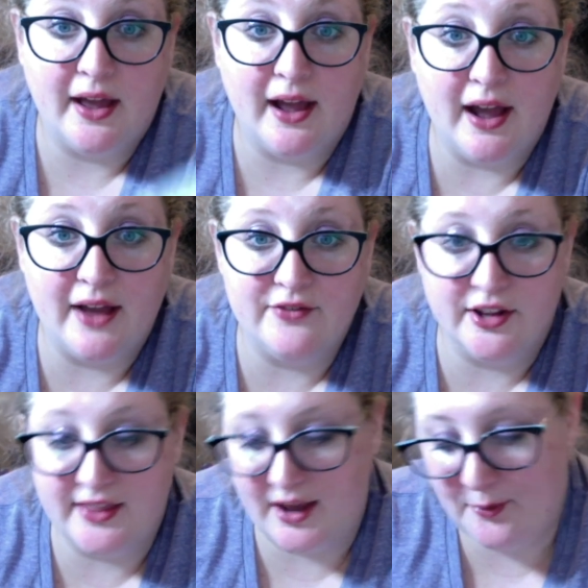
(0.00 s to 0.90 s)
I've done
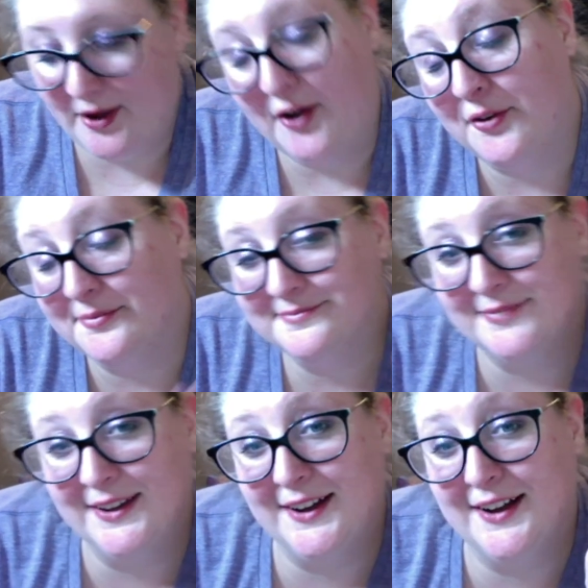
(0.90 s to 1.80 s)
that well.
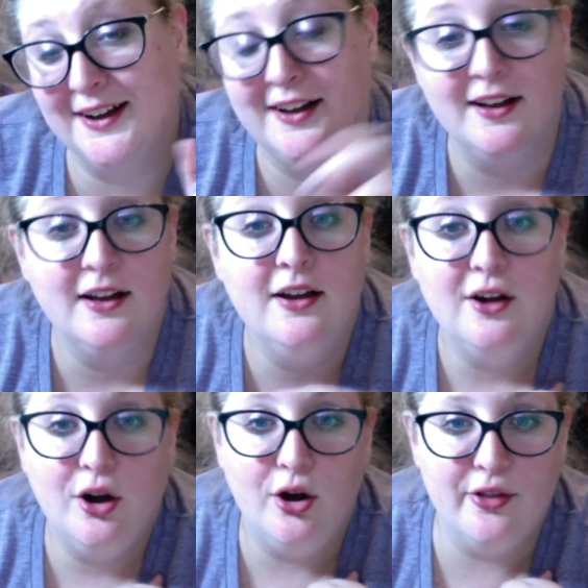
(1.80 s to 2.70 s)

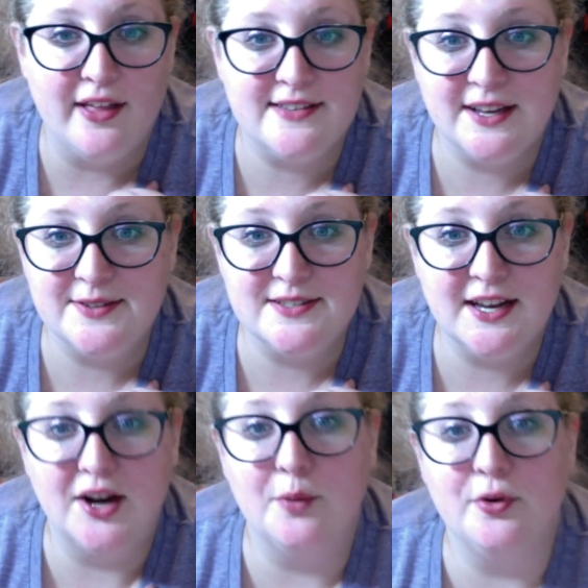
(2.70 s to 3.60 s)
Oh, that sounds
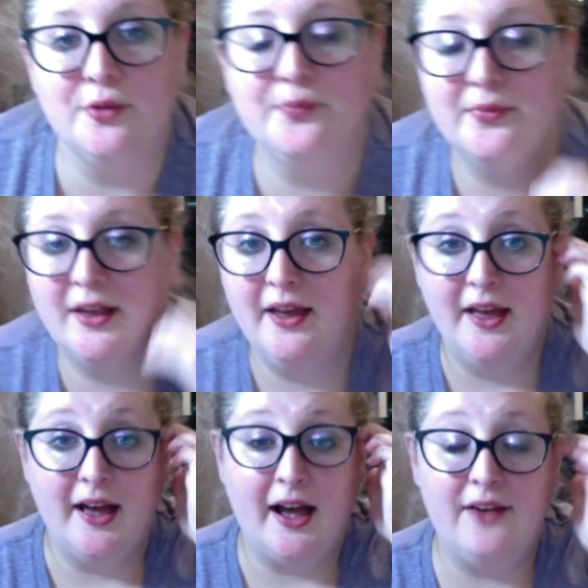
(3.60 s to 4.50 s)
terrible.
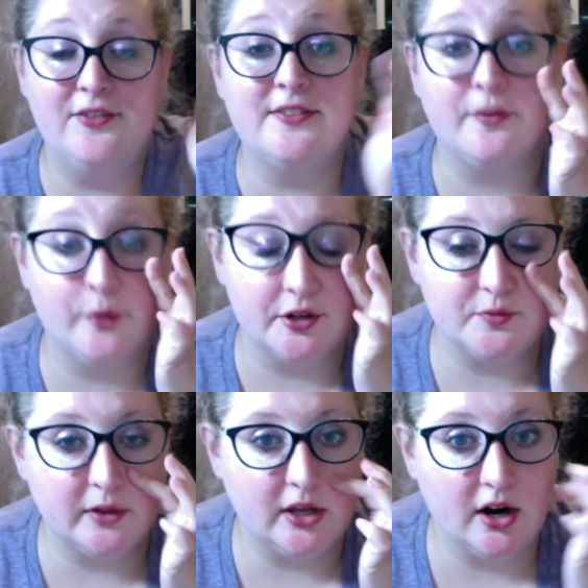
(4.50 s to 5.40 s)
I've worked
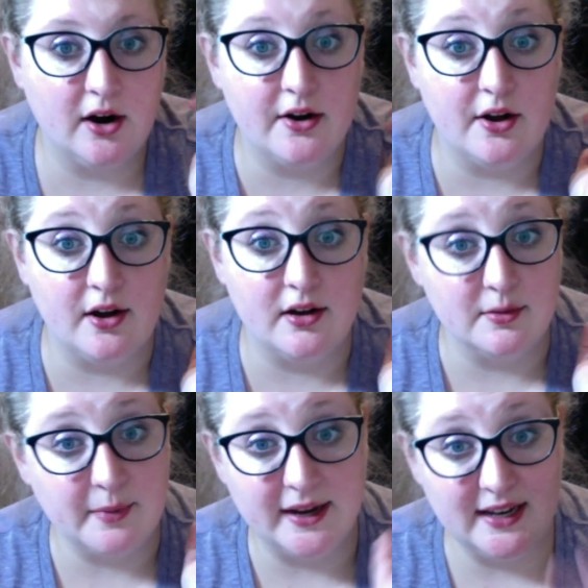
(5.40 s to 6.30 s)
really hard on
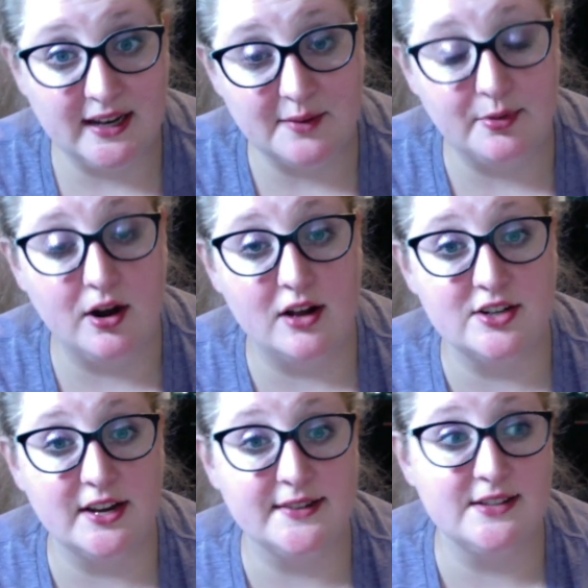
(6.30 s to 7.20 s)
my knitting
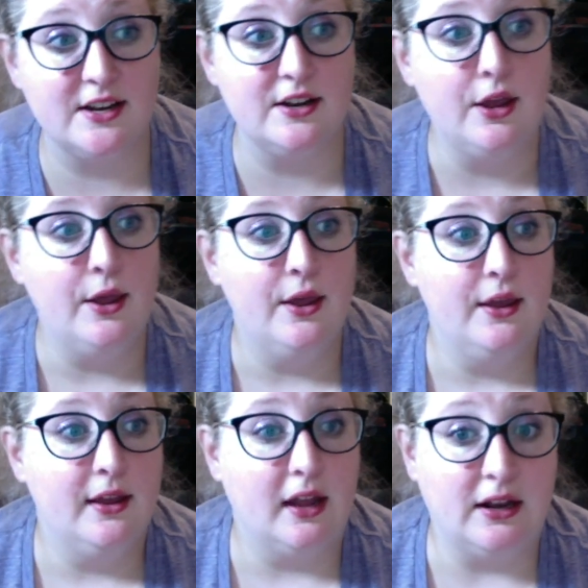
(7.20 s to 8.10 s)
projects and
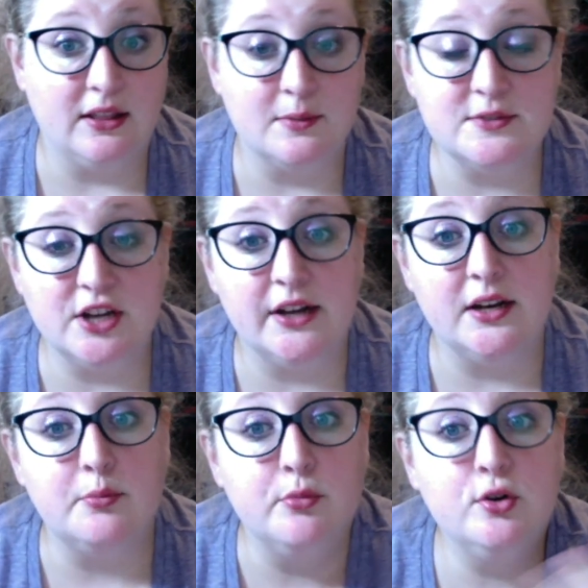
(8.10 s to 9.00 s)
getting them done
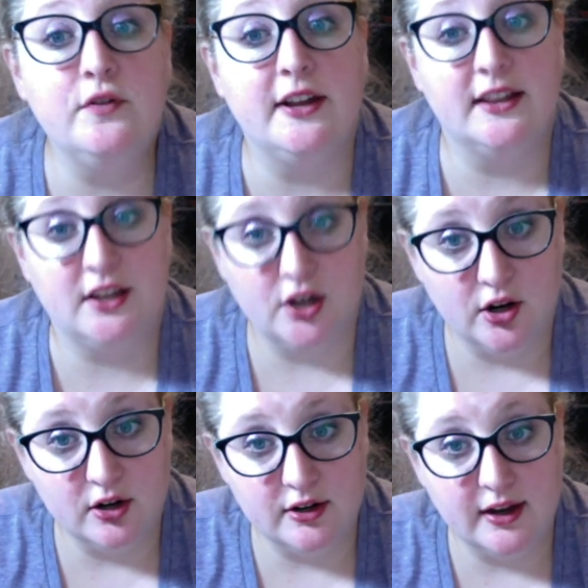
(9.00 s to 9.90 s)
and moving the
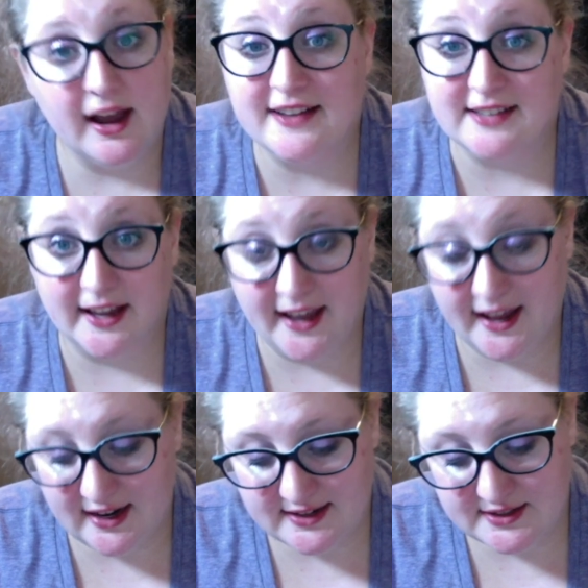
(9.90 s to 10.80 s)
yarn as I get
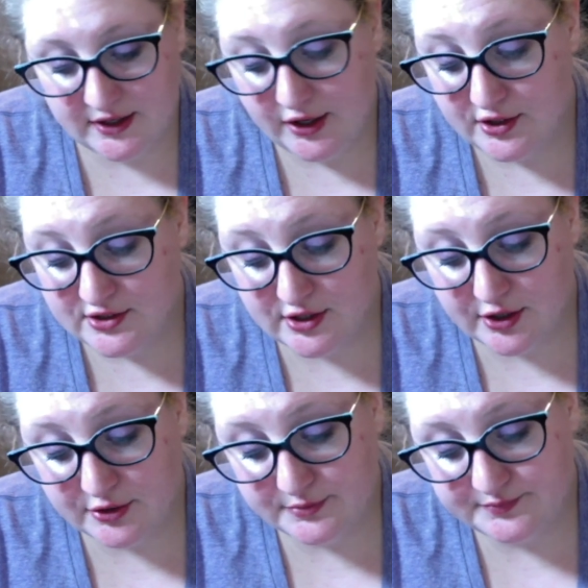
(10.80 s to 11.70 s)
it.
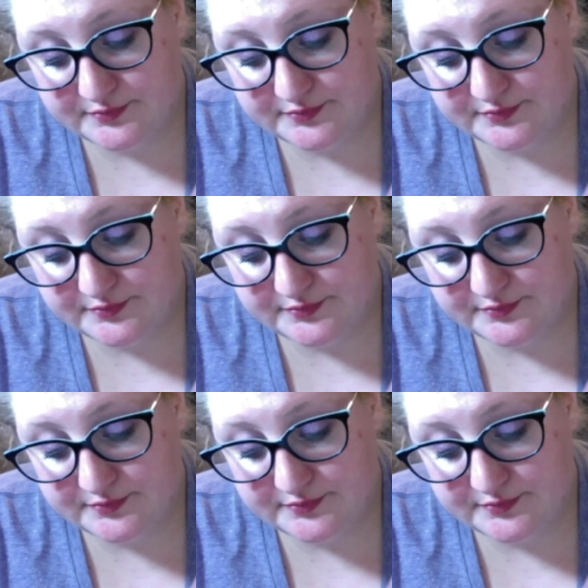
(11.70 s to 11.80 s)
So,